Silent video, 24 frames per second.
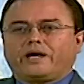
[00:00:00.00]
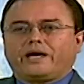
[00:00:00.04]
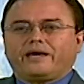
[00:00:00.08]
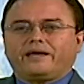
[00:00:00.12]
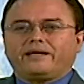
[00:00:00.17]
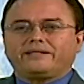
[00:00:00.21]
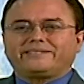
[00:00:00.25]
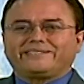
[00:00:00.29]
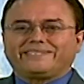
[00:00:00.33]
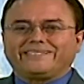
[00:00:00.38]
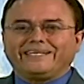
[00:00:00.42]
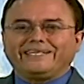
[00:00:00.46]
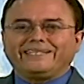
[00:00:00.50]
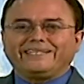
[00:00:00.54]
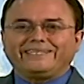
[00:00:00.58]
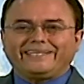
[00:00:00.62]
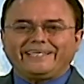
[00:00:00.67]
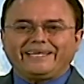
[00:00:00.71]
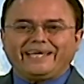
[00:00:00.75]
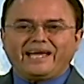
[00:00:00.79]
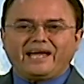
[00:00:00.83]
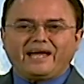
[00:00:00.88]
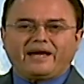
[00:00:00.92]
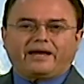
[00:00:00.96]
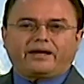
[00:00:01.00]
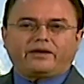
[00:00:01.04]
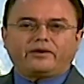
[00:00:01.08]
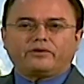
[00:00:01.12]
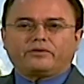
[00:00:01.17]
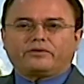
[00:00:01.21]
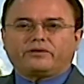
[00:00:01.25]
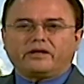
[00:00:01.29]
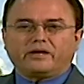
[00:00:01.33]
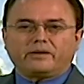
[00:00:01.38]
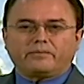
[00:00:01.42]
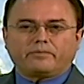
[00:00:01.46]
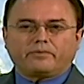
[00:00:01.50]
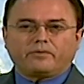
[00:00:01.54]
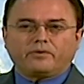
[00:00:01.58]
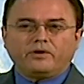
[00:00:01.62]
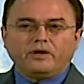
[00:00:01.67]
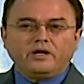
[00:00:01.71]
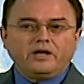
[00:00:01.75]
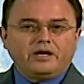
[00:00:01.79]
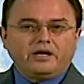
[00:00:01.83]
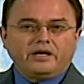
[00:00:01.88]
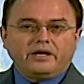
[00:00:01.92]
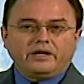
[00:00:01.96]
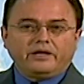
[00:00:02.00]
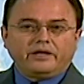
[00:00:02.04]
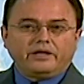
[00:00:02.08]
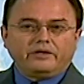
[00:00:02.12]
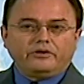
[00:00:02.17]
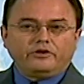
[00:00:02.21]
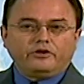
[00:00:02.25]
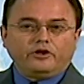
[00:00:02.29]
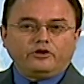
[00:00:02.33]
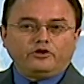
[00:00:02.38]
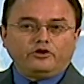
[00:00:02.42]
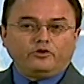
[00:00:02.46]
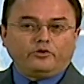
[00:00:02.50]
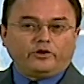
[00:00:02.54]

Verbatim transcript: existed in those times? It